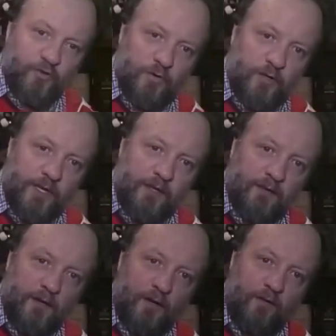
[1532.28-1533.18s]
truly.
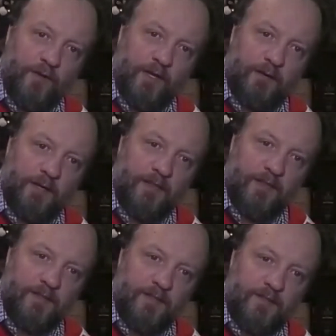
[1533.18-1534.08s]
I don't know if I can get
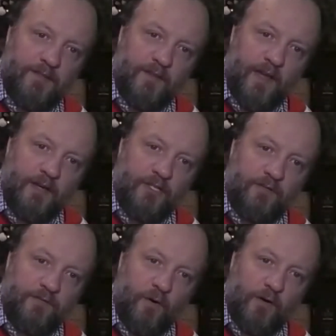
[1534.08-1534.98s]
that to actually
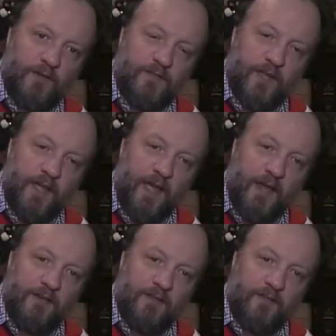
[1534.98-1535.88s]
focus.
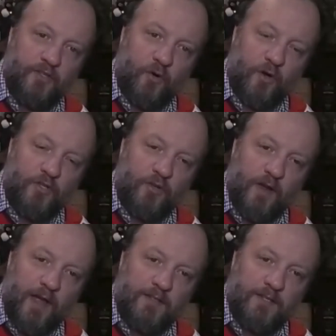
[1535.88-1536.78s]
And George
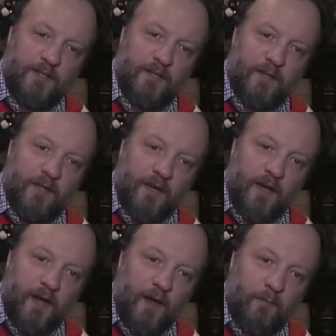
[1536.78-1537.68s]
Grant,
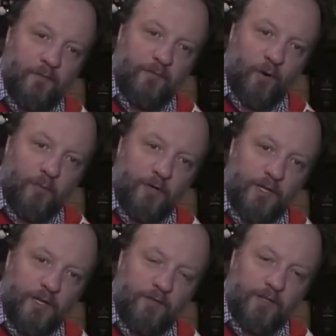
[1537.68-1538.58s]

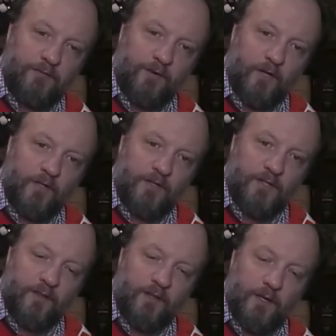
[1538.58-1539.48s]
formerly of Glenfarclas
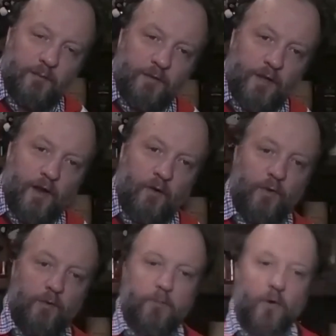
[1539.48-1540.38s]
on the label there.
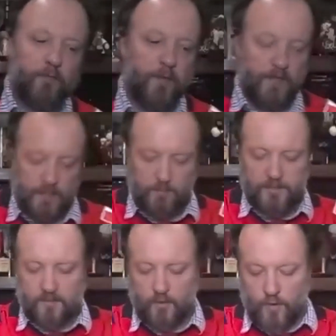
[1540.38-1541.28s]
We were both made
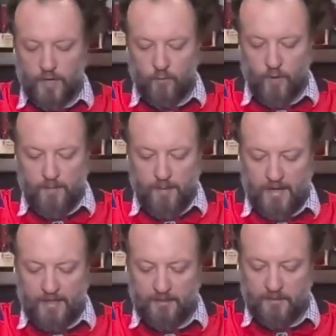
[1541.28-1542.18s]
keepers of the Quake way
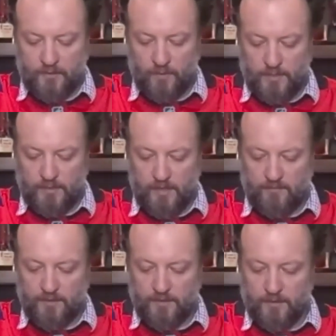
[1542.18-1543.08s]
back in
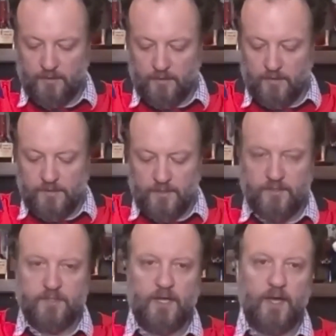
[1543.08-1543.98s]
2011. So
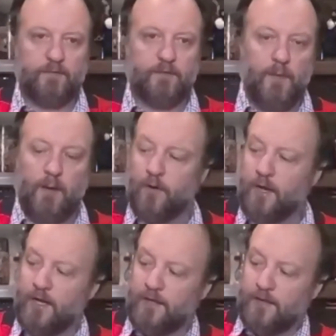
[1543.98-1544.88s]
this is kind of
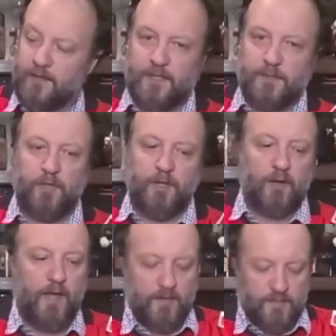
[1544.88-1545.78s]
commemorating that. That's Blair
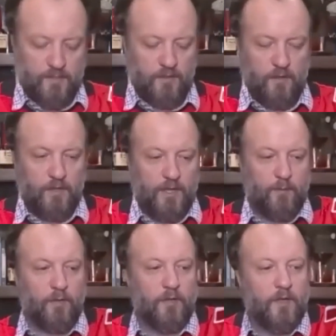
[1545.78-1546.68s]
Castle on the
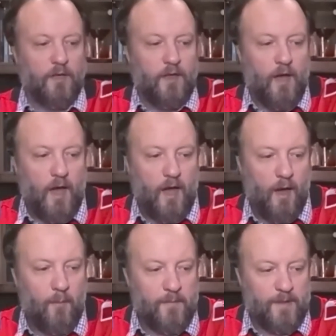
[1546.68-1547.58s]
label.
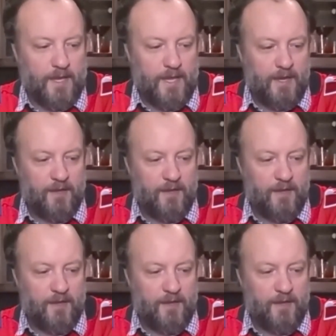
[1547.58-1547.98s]
It